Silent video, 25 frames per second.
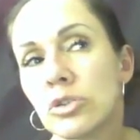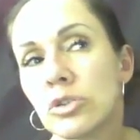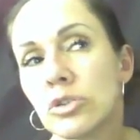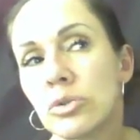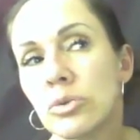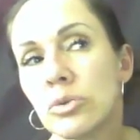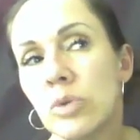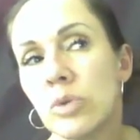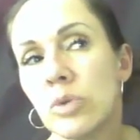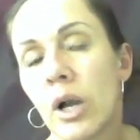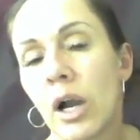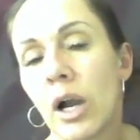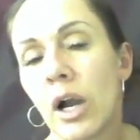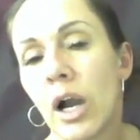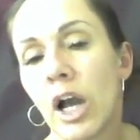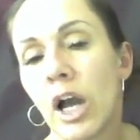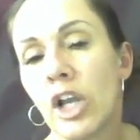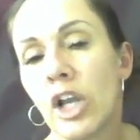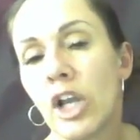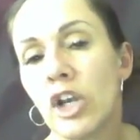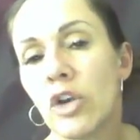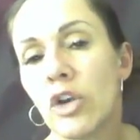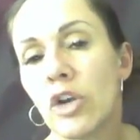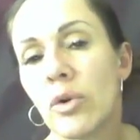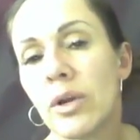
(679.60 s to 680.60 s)

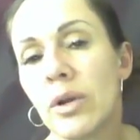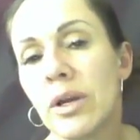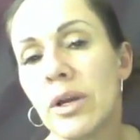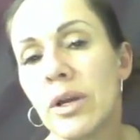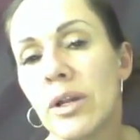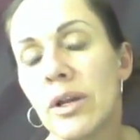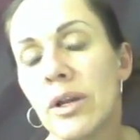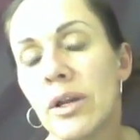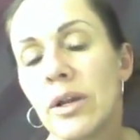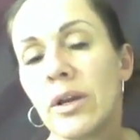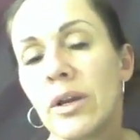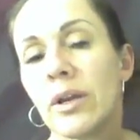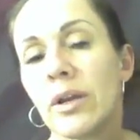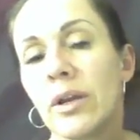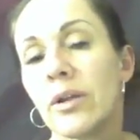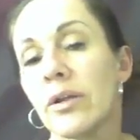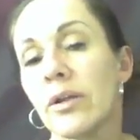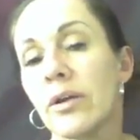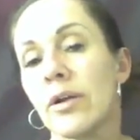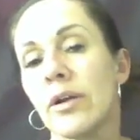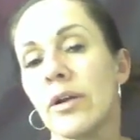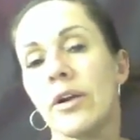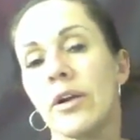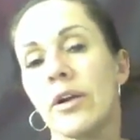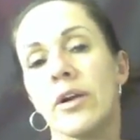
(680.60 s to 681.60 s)

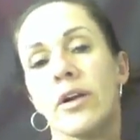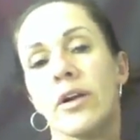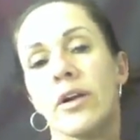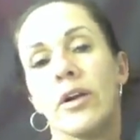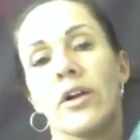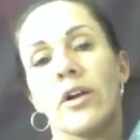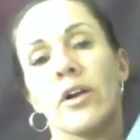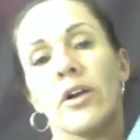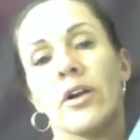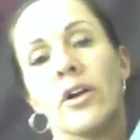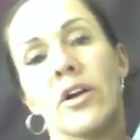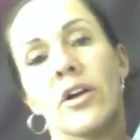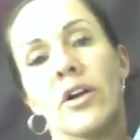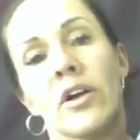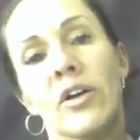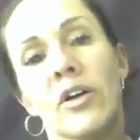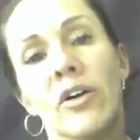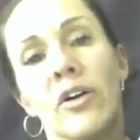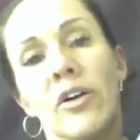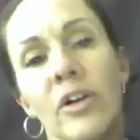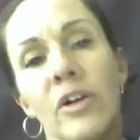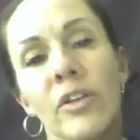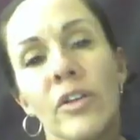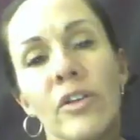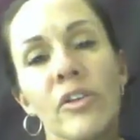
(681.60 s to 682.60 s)

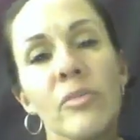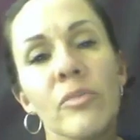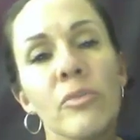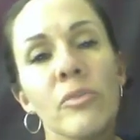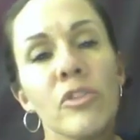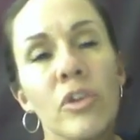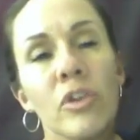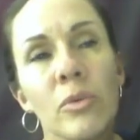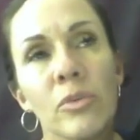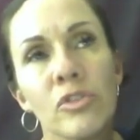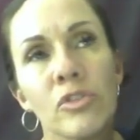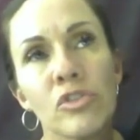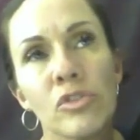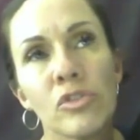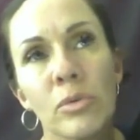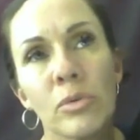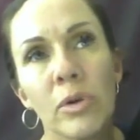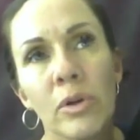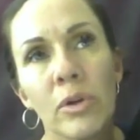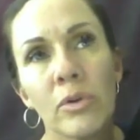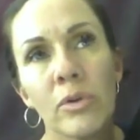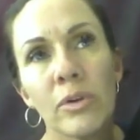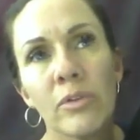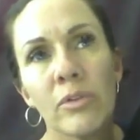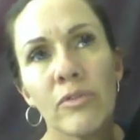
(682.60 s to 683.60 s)

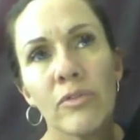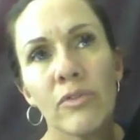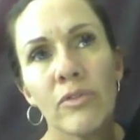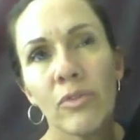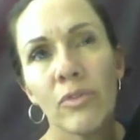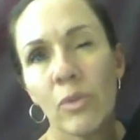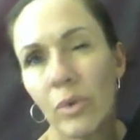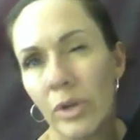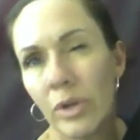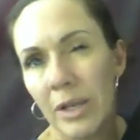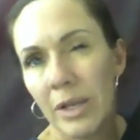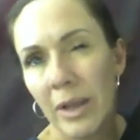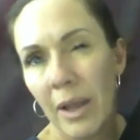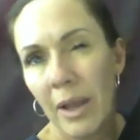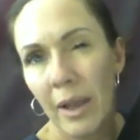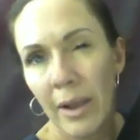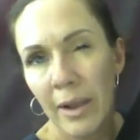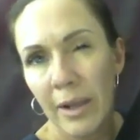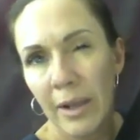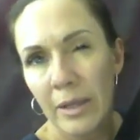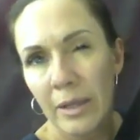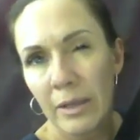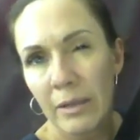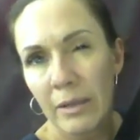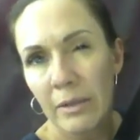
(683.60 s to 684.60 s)

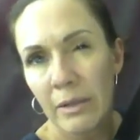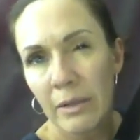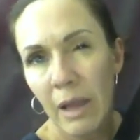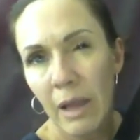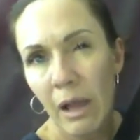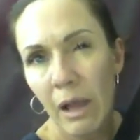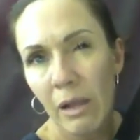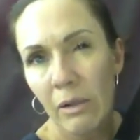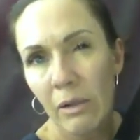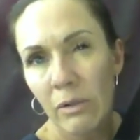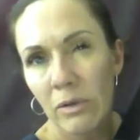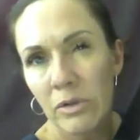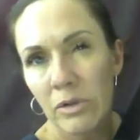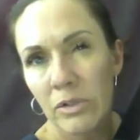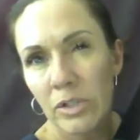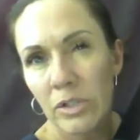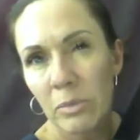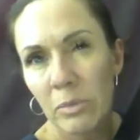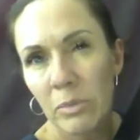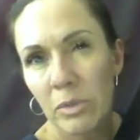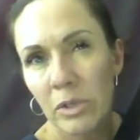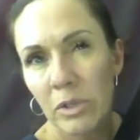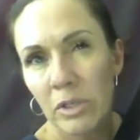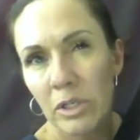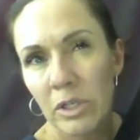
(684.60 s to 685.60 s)
$249, I
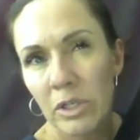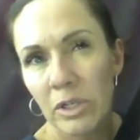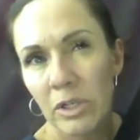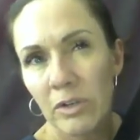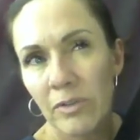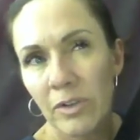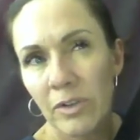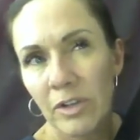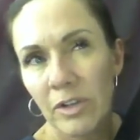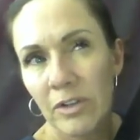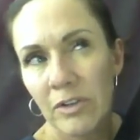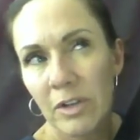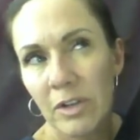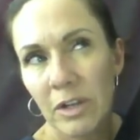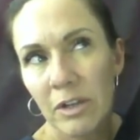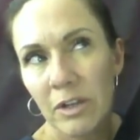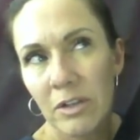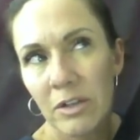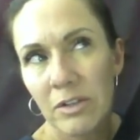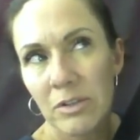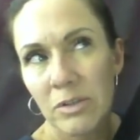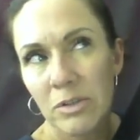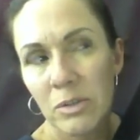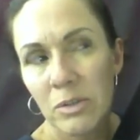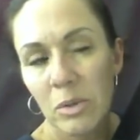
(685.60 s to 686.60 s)
believe, at the
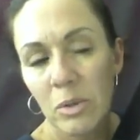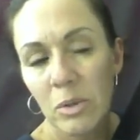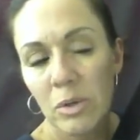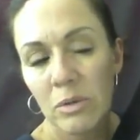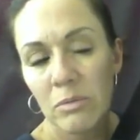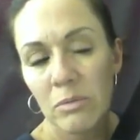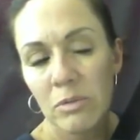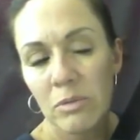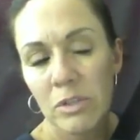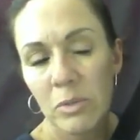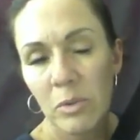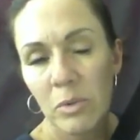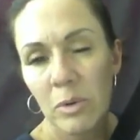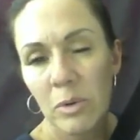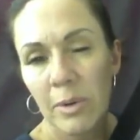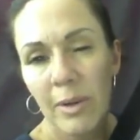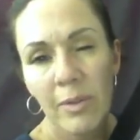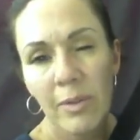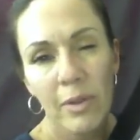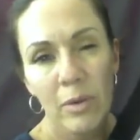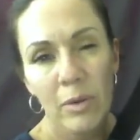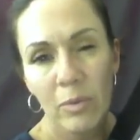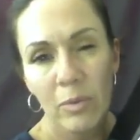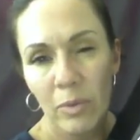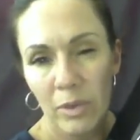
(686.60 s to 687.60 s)
tanning store, somewhere around
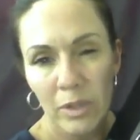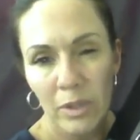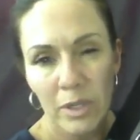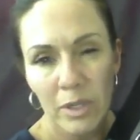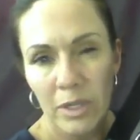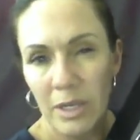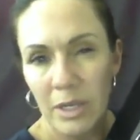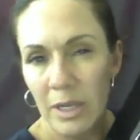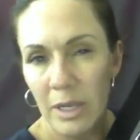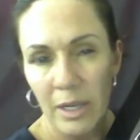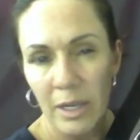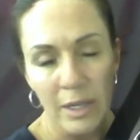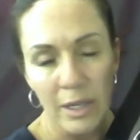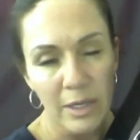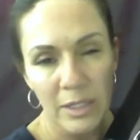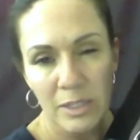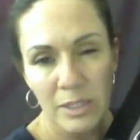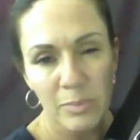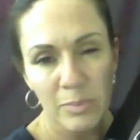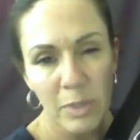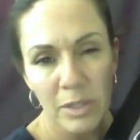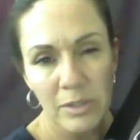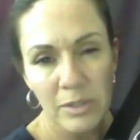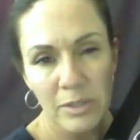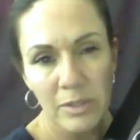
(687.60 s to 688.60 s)
there, really
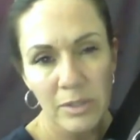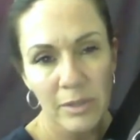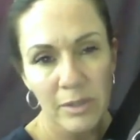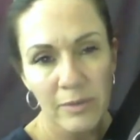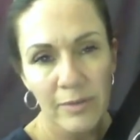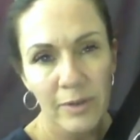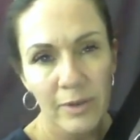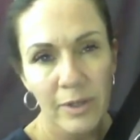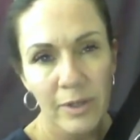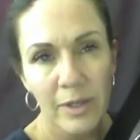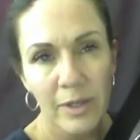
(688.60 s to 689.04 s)
inexpensive.